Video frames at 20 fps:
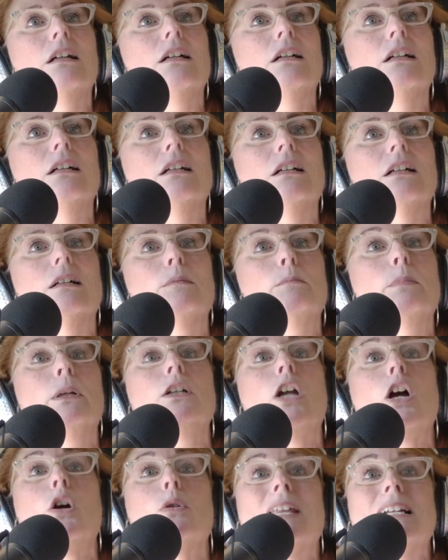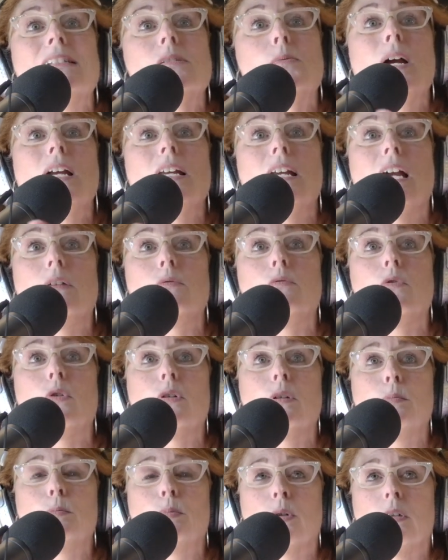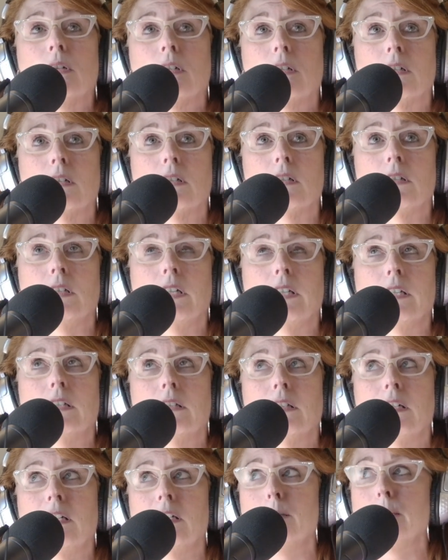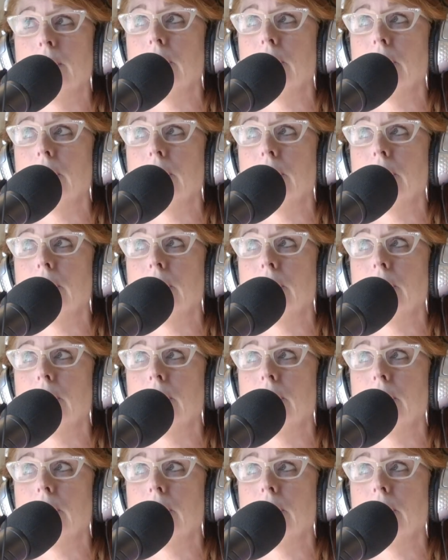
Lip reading: But no, that's why I wrote a book like how